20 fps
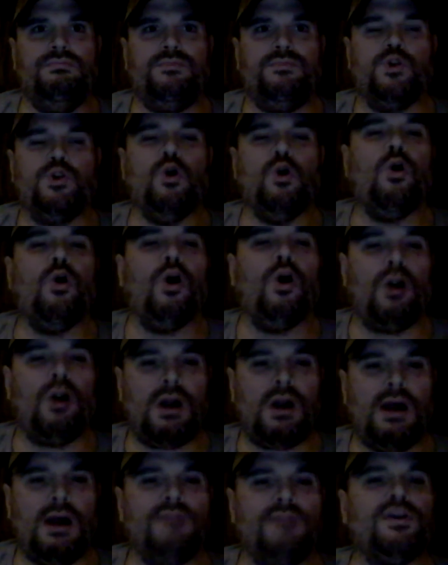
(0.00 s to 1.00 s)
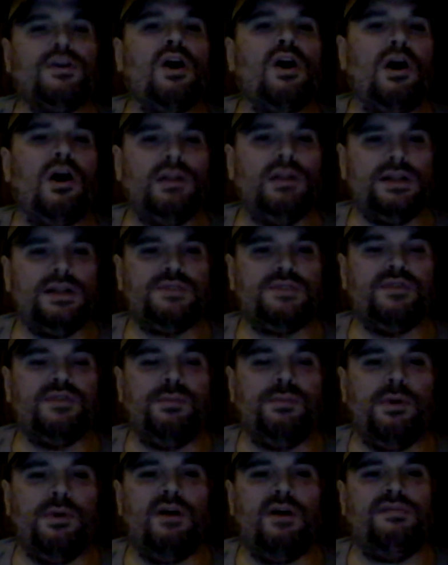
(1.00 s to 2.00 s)
core of college
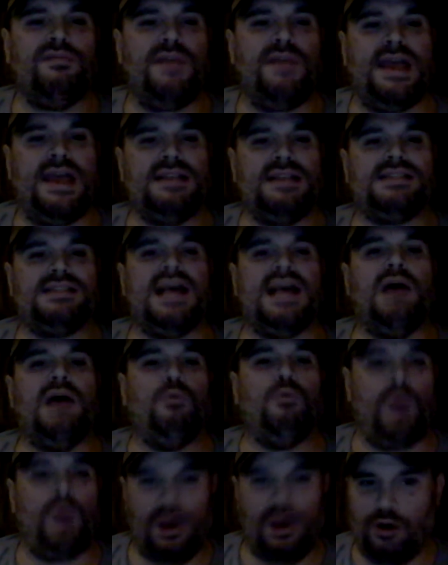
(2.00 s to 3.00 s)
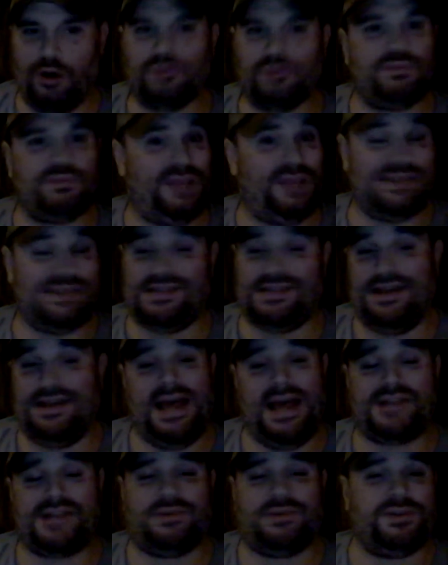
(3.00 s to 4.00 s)
football fans that it's the
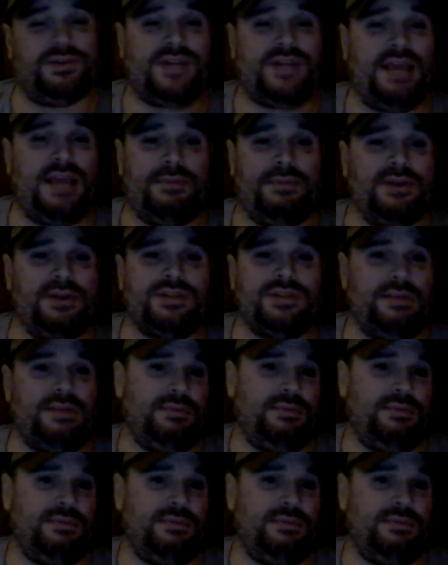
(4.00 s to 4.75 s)
national championship.